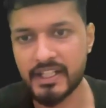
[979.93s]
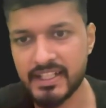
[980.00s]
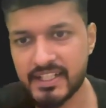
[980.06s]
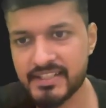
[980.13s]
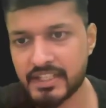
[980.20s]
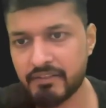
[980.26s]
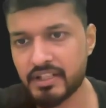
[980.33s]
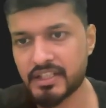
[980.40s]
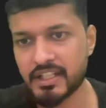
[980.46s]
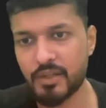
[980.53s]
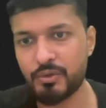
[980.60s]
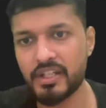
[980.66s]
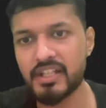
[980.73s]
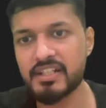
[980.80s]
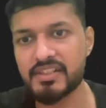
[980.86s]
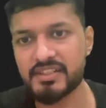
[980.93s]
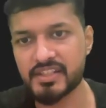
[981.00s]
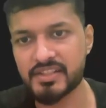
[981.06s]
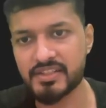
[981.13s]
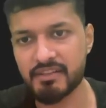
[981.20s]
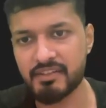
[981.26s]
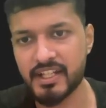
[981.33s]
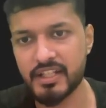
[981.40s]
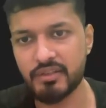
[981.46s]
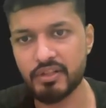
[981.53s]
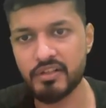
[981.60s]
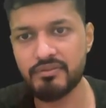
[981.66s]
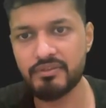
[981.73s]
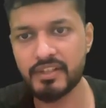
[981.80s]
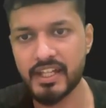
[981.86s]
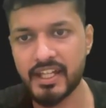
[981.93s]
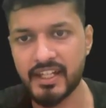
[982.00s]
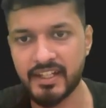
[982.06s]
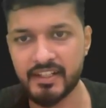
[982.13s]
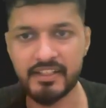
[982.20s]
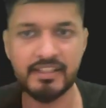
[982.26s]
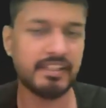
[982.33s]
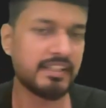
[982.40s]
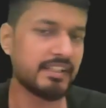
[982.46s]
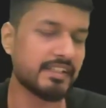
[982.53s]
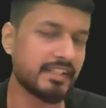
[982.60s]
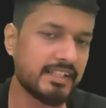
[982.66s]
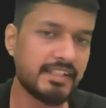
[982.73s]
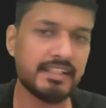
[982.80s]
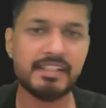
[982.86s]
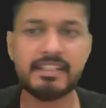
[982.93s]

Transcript: unless our counter reaches the value of n, right?